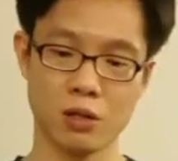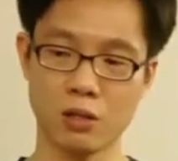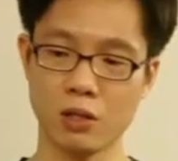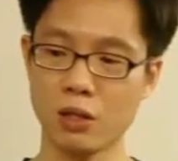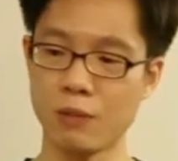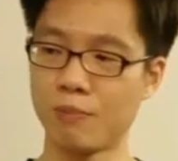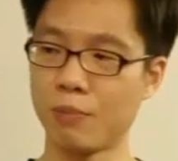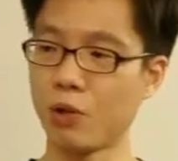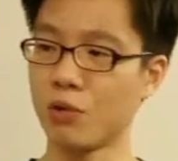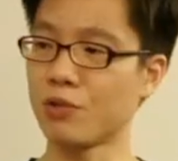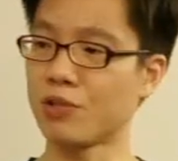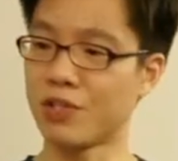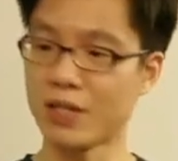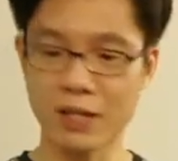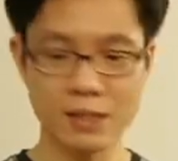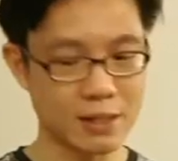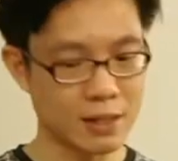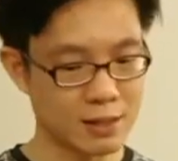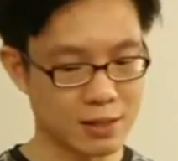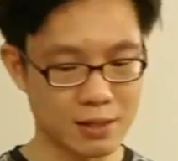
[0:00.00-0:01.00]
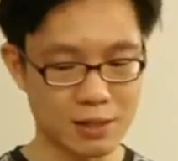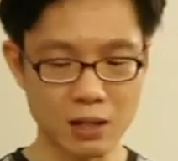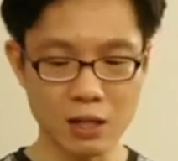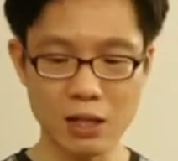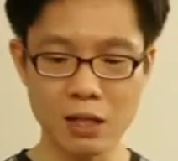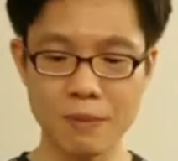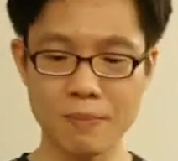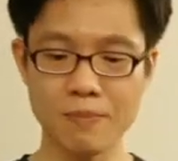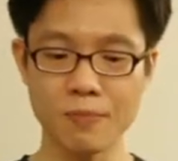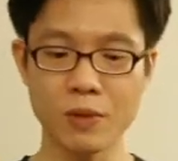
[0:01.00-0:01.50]
the bow just as
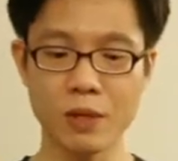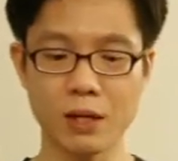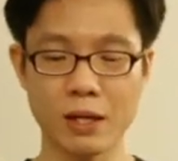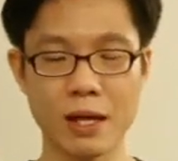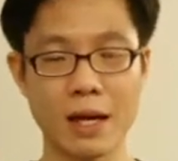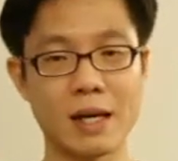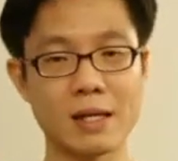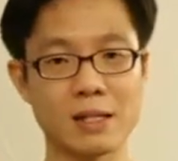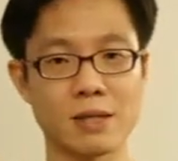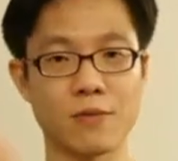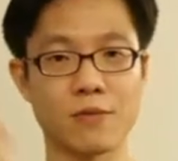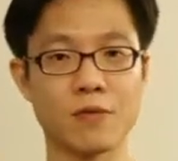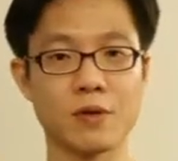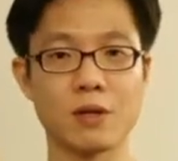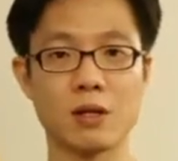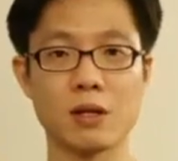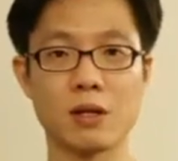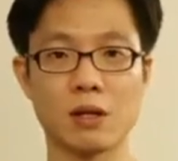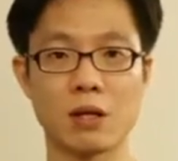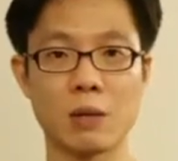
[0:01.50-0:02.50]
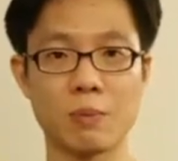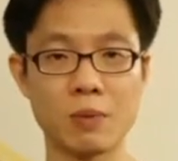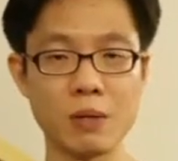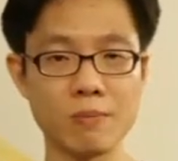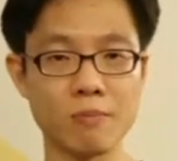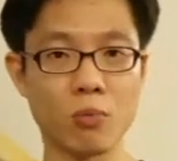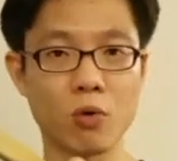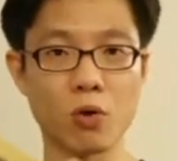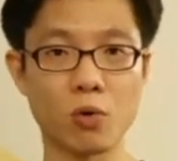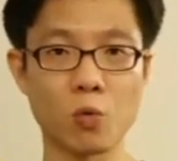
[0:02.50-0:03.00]
slim, it has some fit, a
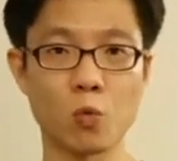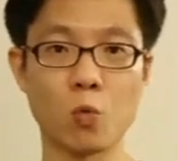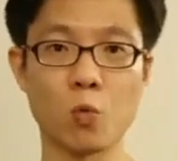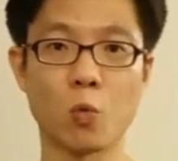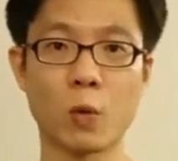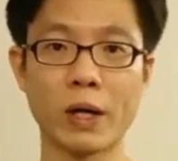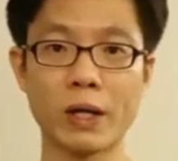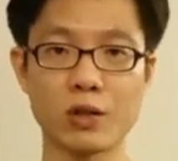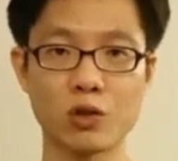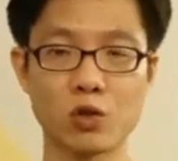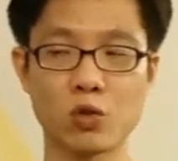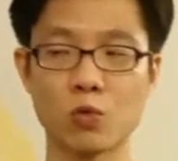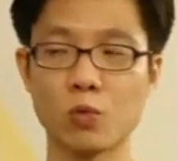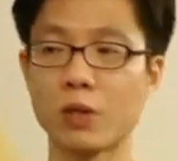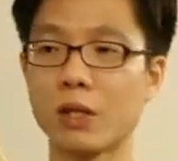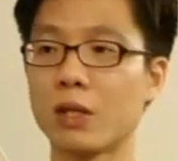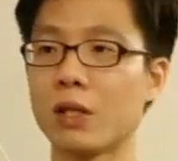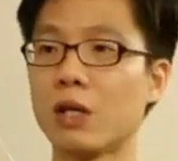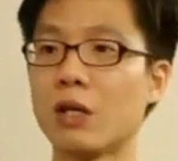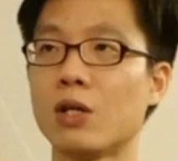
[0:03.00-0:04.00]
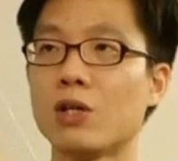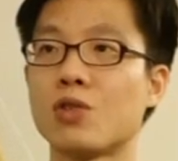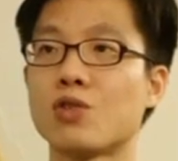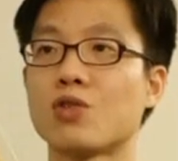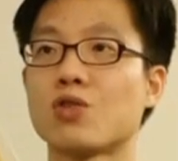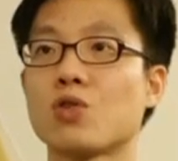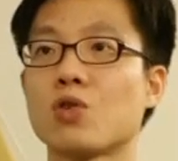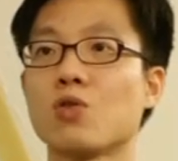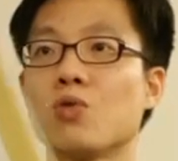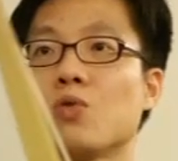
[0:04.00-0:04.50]
bit more weight to it,
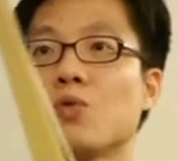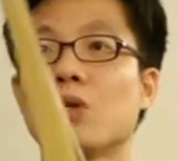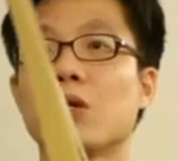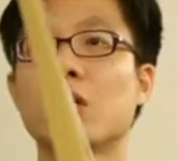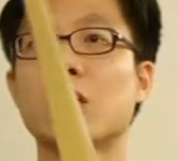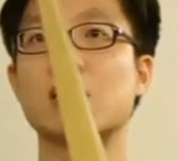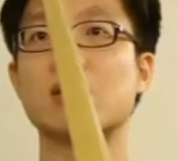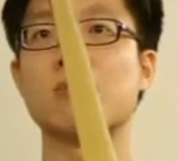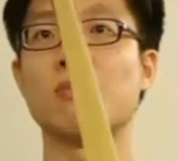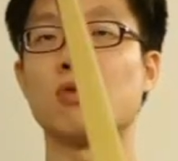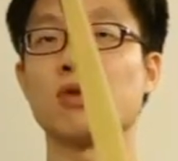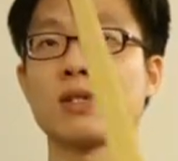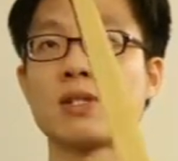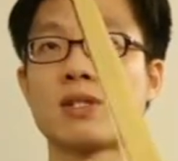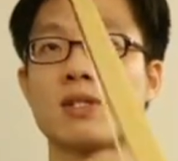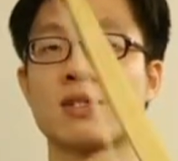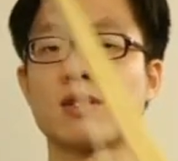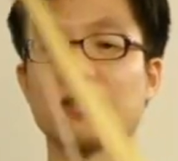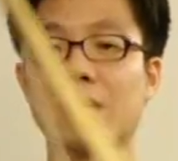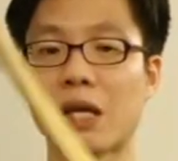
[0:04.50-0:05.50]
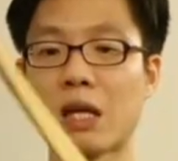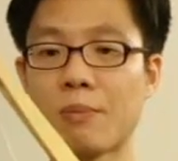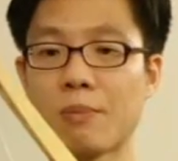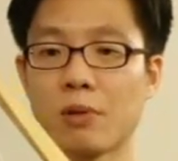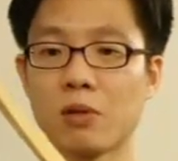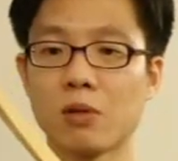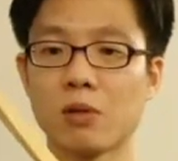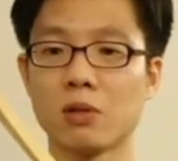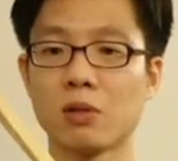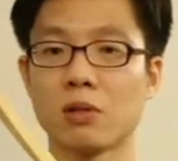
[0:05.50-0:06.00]
so it is more
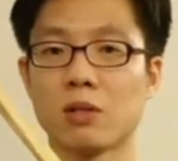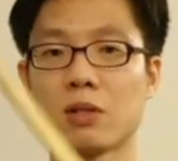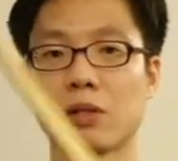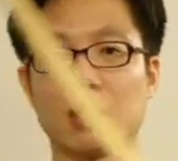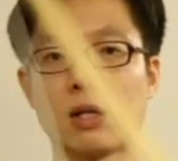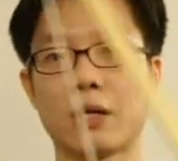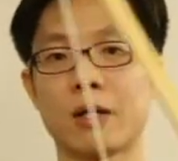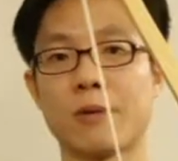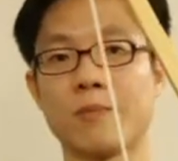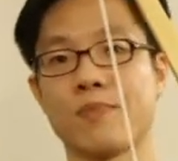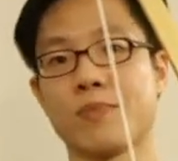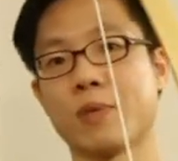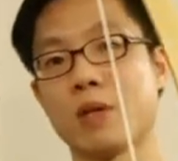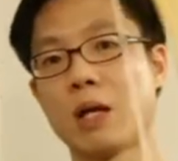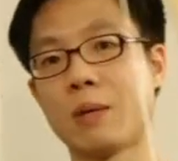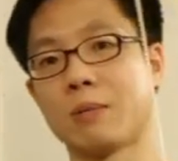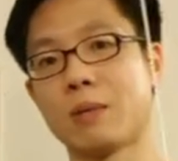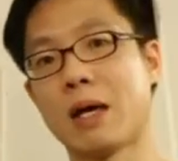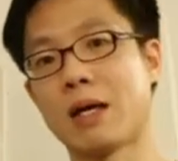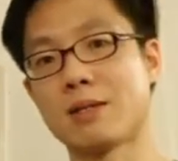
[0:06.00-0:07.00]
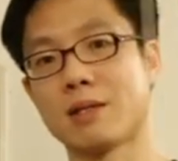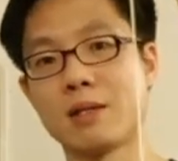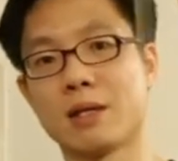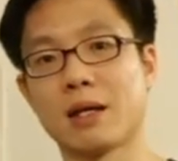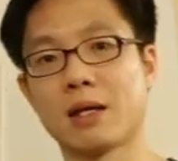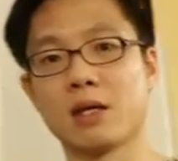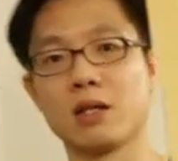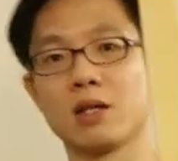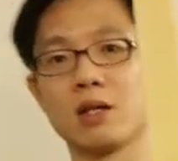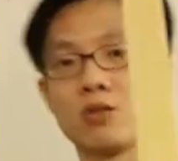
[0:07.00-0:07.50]
stable, as in
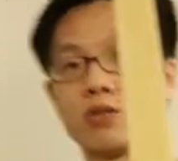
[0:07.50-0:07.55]
like,